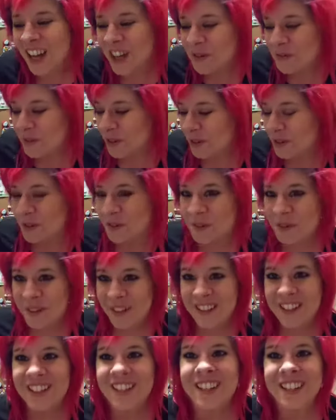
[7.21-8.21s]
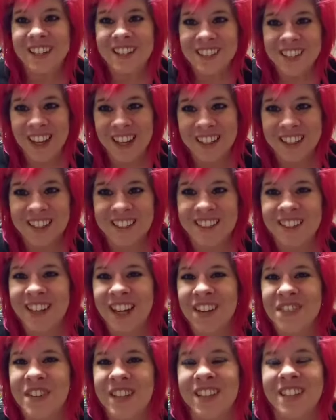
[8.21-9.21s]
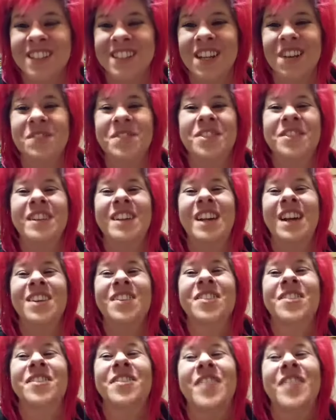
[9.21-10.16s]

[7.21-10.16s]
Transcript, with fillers: I'm really excited today because I'm doing a